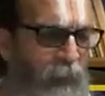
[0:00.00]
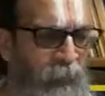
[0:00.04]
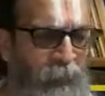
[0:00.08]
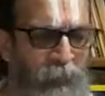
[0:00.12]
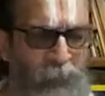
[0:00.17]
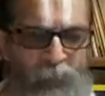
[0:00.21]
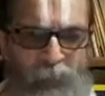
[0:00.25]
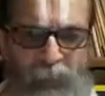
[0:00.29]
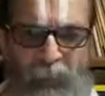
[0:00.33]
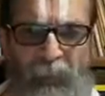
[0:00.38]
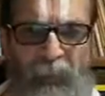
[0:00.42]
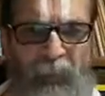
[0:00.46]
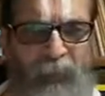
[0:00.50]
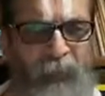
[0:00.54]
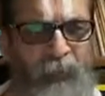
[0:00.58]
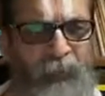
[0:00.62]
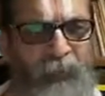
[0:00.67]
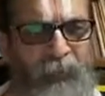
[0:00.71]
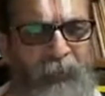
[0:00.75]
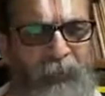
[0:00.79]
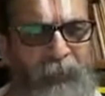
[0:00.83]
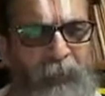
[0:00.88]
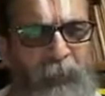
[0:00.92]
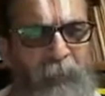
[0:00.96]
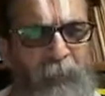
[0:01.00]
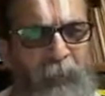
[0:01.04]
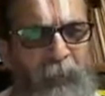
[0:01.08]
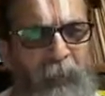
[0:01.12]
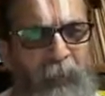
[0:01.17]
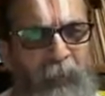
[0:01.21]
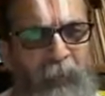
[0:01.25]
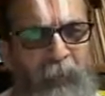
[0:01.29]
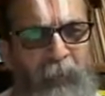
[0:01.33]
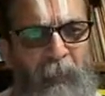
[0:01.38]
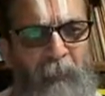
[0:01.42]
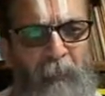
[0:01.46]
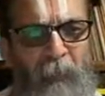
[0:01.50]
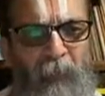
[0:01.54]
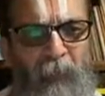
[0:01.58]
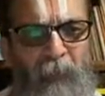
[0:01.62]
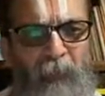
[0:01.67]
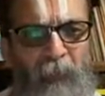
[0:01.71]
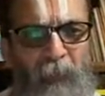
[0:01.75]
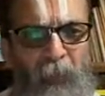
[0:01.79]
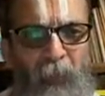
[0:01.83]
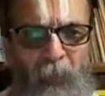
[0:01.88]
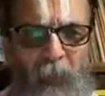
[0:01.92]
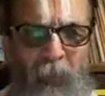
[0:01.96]
Society is just a mere name
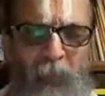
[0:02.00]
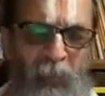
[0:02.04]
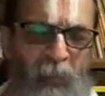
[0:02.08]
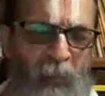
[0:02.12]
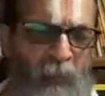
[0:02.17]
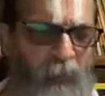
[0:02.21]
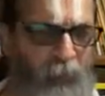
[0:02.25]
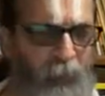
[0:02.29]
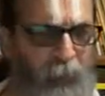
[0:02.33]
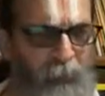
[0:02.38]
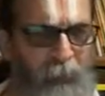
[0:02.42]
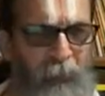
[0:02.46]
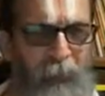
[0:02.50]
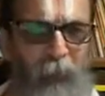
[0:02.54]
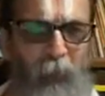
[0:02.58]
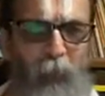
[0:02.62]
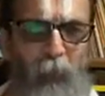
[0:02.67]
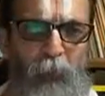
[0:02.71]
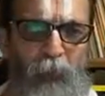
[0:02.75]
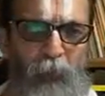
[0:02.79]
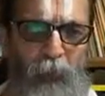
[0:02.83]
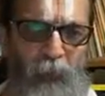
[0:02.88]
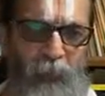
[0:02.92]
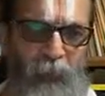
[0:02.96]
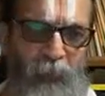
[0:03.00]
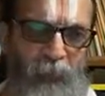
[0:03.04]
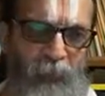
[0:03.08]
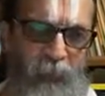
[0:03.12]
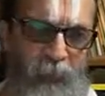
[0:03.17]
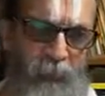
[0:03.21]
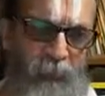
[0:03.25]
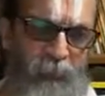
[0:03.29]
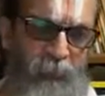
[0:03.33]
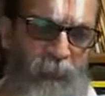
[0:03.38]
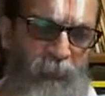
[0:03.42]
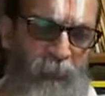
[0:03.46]
given to a collection of individuals.